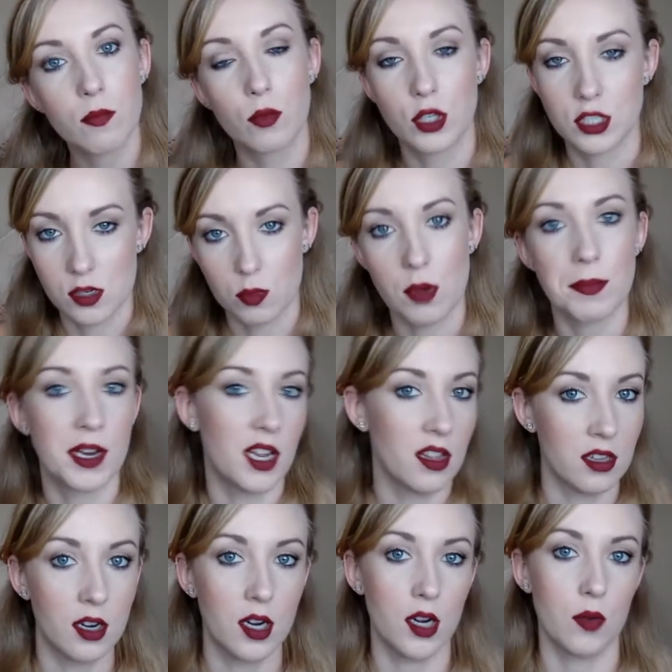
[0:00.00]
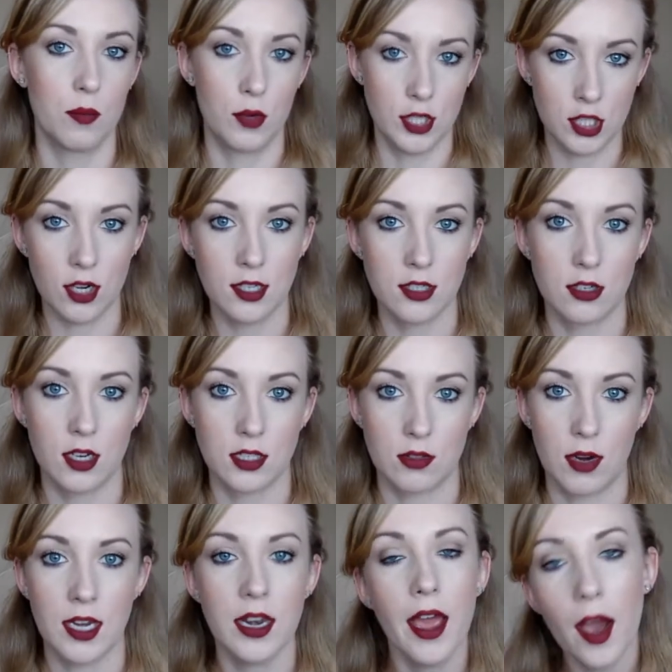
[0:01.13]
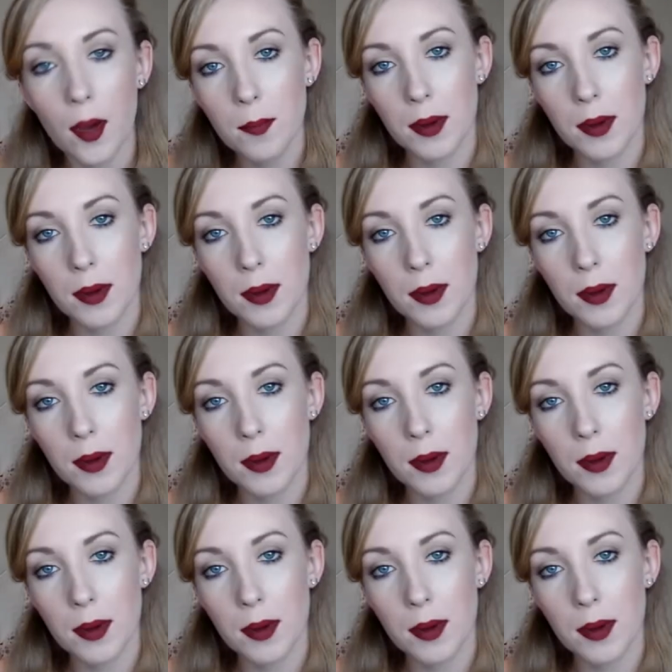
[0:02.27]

which is what my other moisturizer does right now,